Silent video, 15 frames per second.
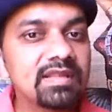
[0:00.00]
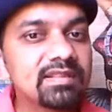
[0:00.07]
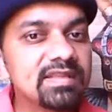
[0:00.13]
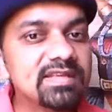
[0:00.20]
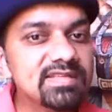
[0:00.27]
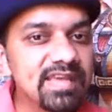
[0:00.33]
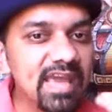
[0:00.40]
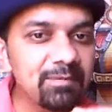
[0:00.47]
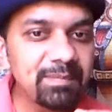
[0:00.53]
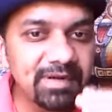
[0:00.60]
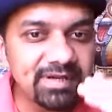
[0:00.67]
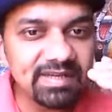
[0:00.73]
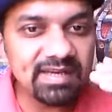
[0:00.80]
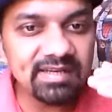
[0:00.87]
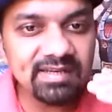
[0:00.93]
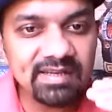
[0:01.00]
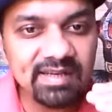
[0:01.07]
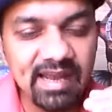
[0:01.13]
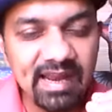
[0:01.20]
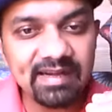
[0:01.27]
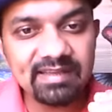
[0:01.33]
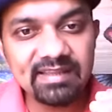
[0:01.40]
This can be done
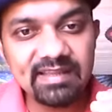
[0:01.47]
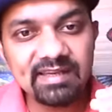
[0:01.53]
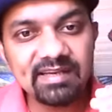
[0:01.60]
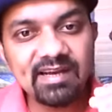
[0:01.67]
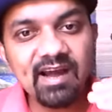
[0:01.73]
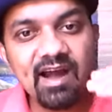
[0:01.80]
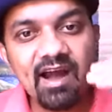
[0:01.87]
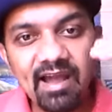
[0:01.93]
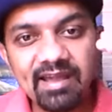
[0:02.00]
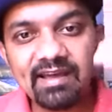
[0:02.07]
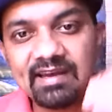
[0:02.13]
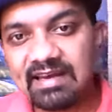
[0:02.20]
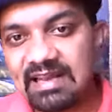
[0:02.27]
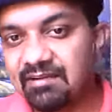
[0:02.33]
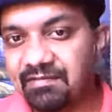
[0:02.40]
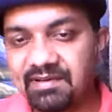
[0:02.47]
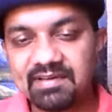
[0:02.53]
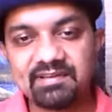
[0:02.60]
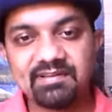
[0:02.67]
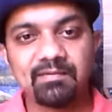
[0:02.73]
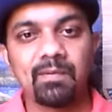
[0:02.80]
at the higher level.